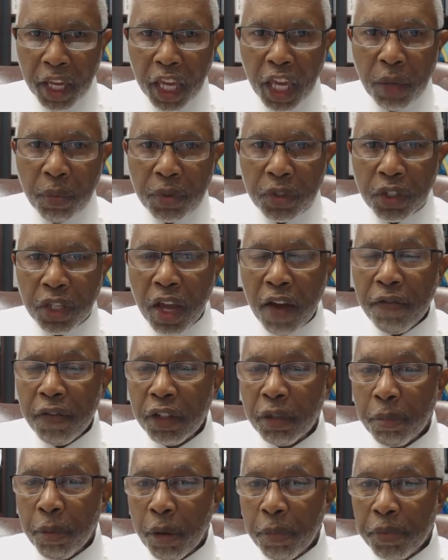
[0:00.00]
he was there
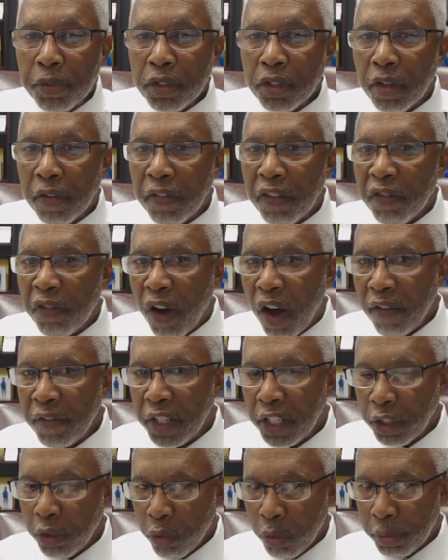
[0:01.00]
for the purposes of
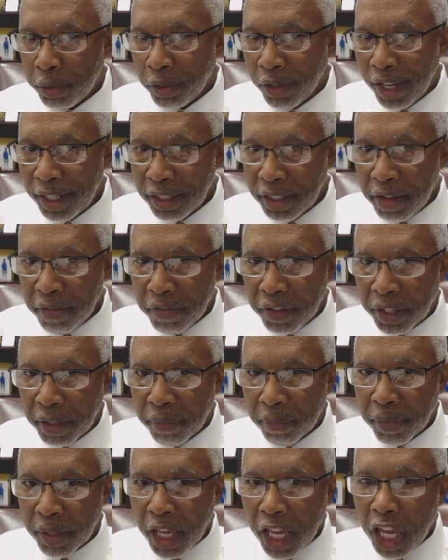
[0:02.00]
involving in criminal activity.